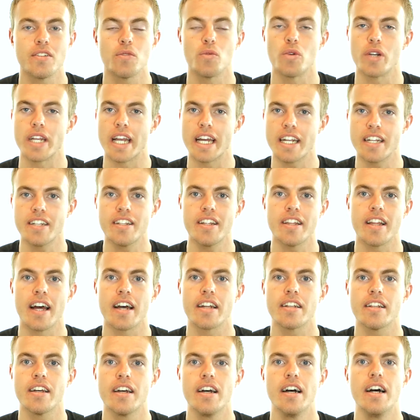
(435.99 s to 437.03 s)
We'll get into
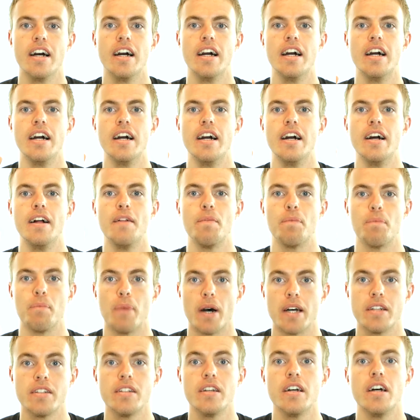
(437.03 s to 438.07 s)
that.
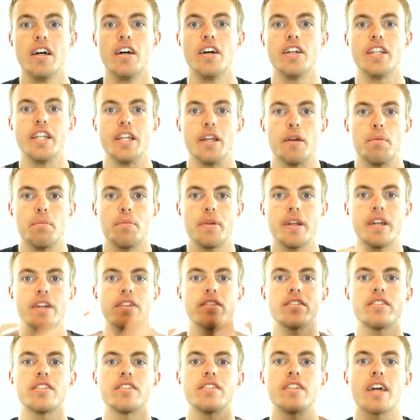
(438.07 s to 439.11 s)
But the
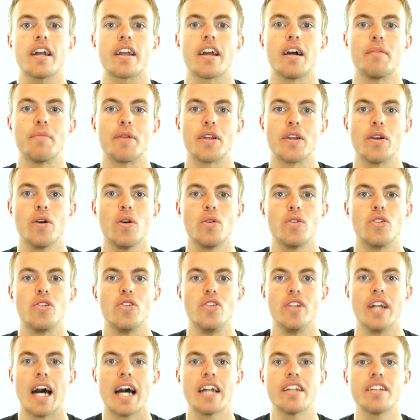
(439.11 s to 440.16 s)
appearances that come and go do
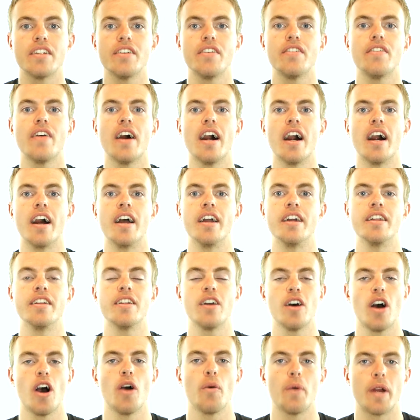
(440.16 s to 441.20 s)
not define
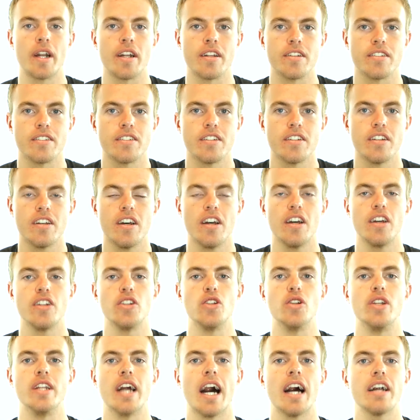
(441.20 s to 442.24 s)
awareness, do
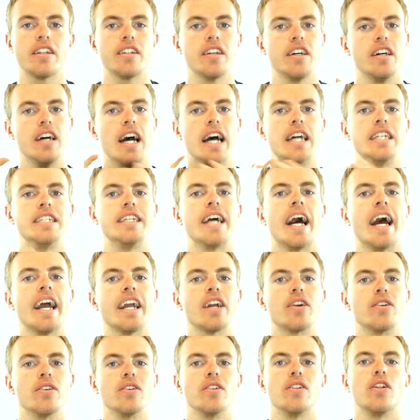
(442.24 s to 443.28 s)
not
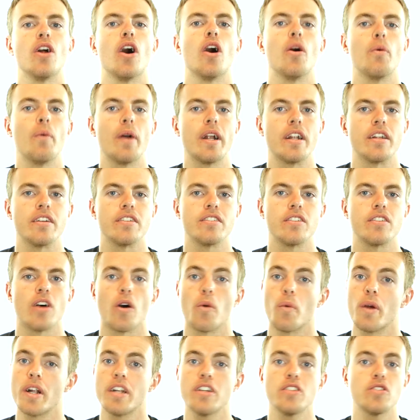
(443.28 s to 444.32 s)
entangle awareness.
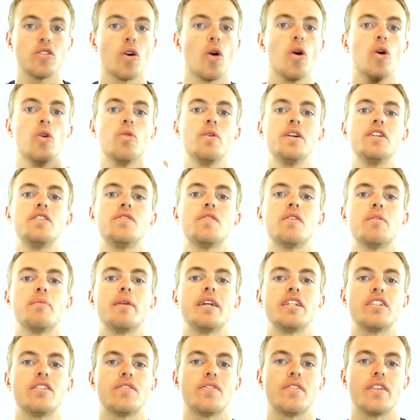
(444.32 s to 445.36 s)
Awareness always
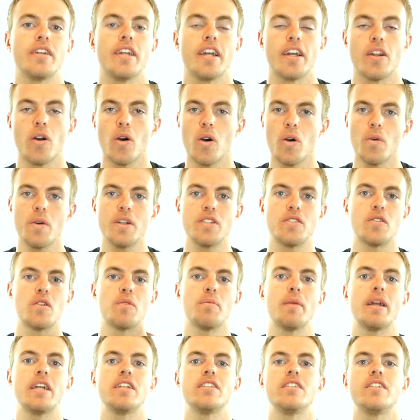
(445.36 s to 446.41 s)
remains free. It always
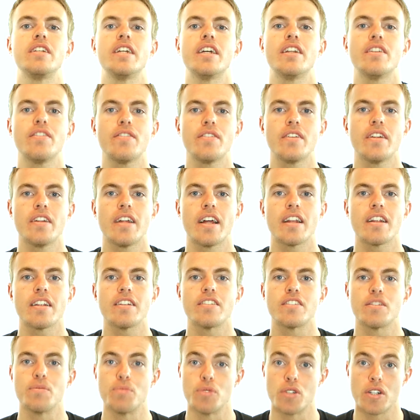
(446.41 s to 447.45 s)
remains the infinite, endless
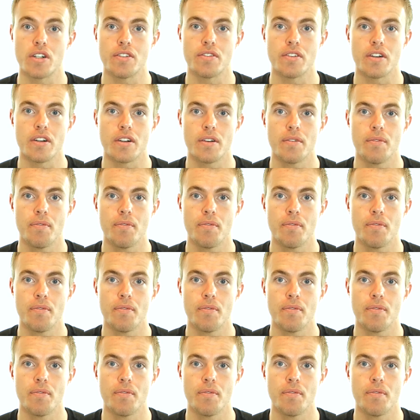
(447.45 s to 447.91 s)
observer.